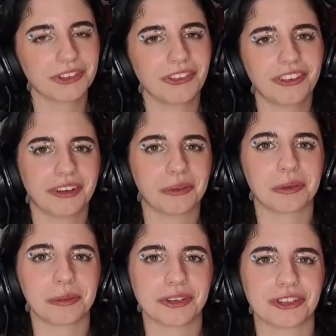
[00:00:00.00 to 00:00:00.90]
Do you think it
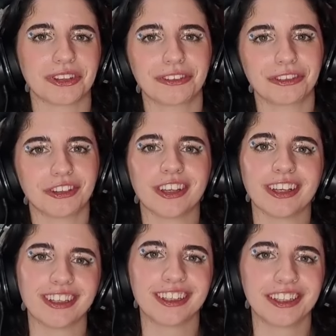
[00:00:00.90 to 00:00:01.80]
would have been so
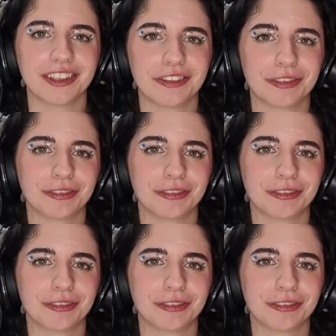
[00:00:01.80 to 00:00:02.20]
funny if